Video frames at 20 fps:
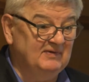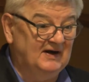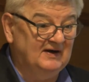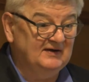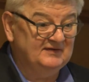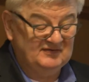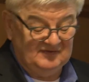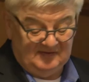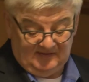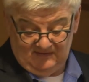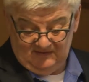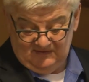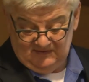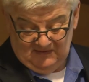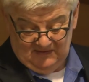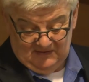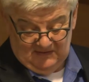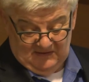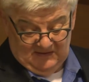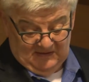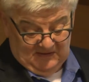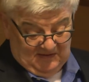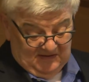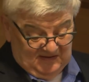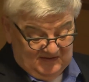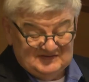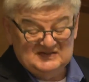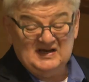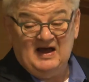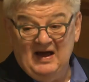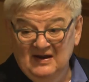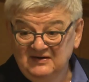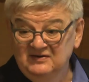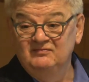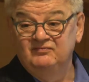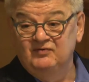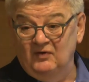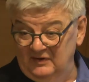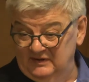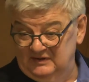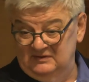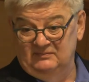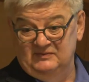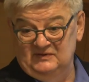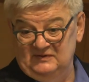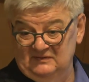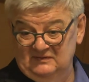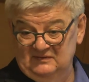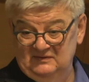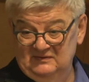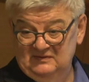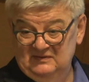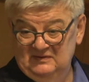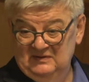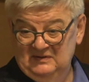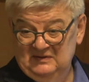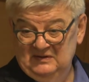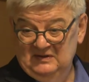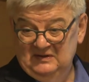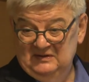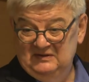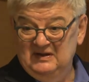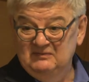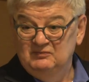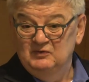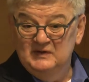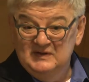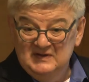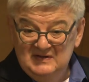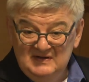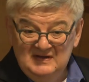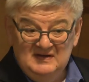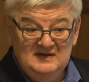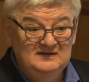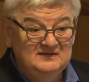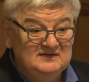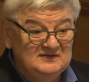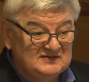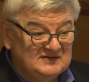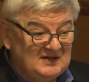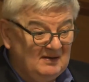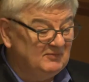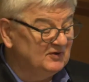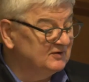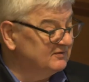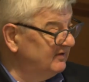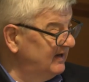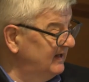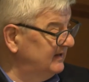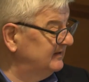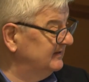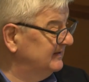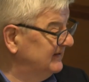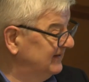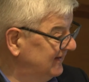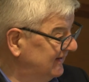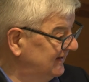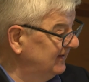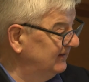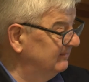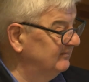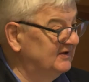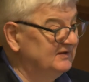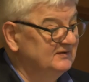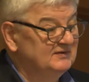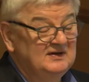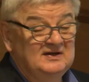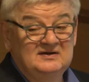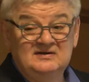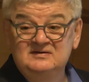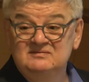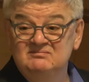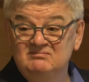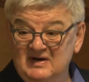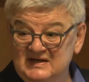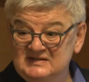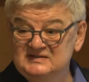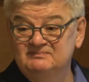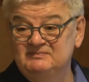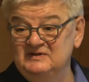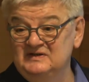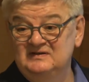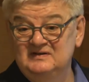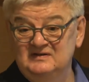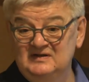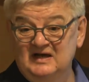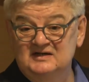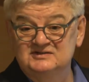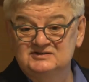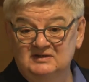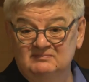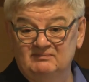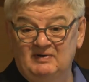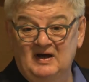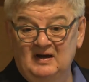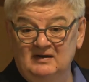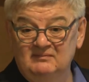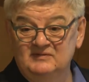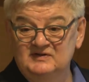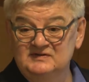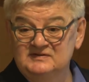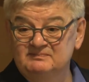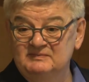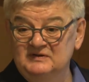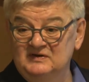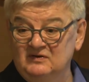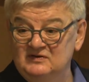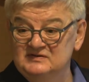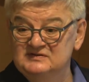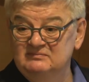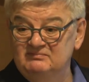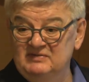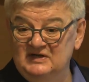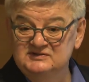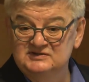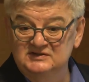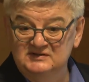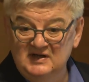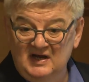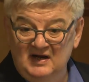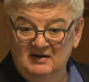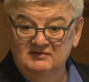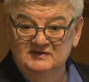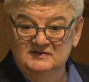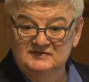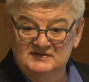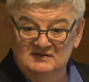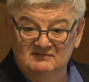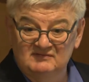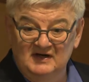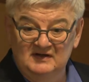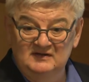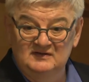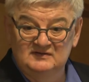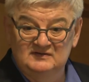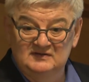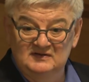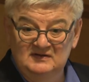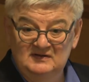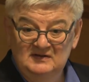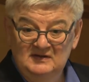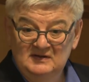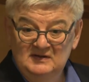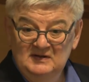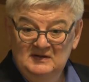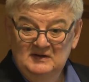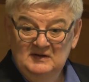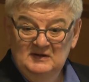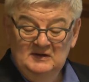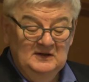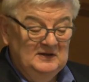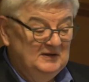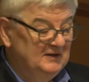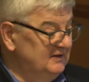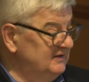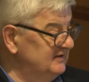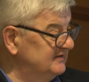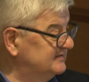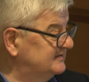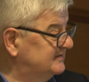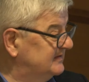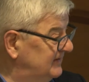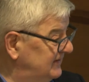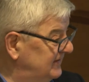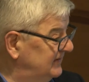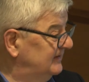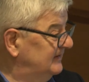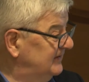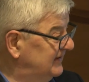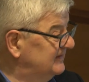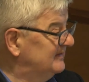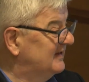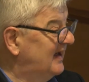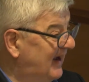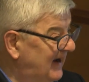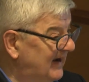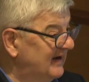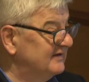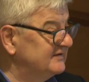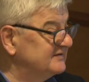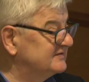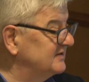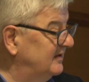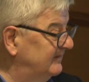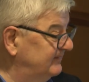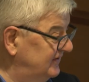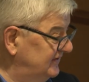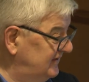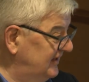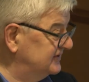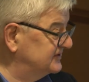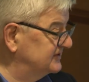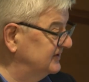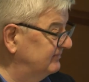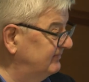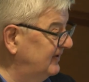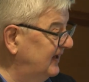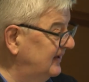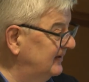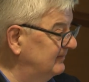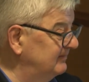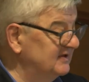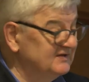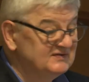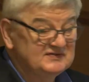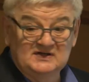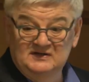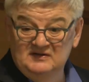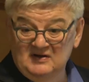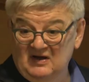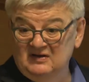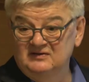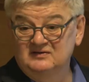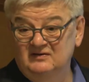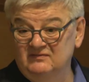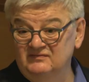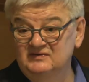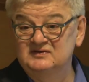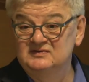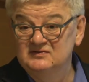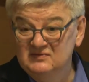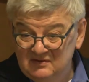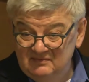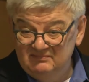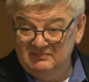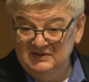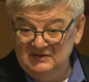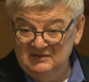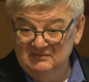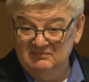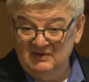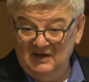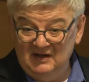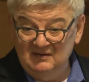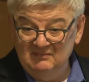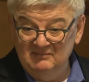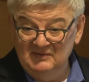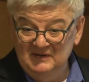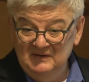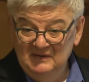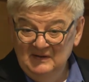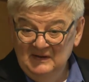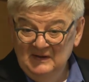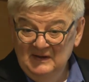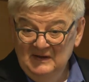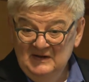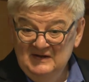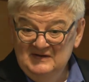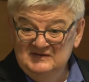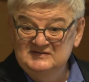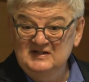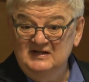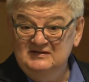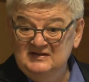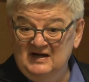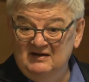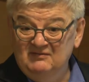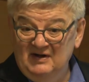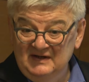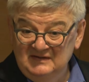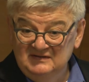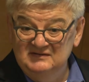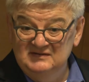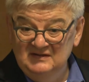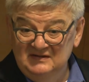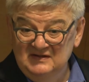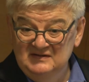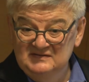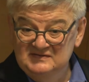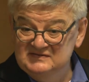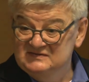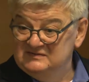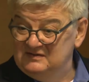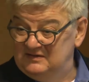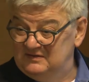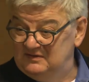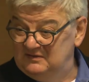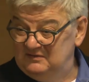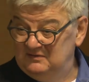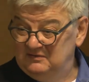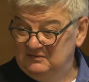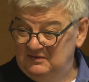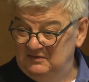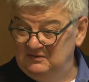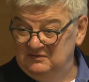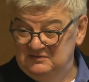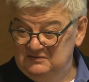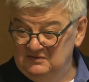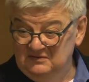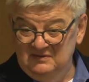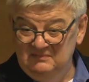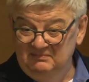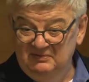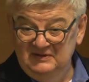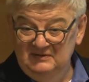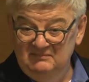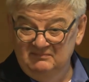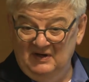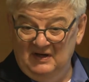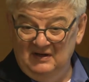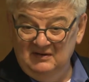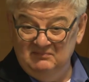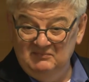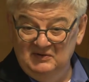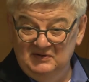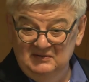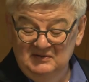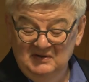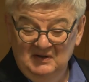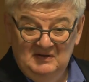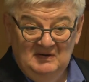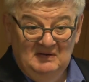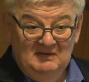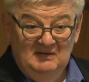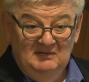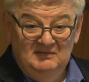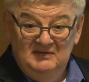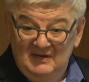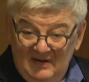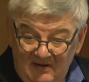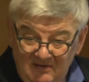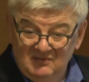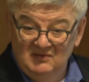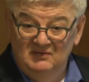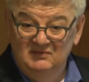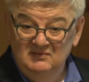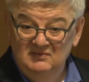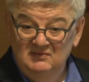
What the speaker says: I think it's unavoidable that we need this democratic element, and it must be the national parliaments because the budgetary sovereignty is in the hands of the national parliaments and not of the European Parliament. Is that directed against the European Parliament? No.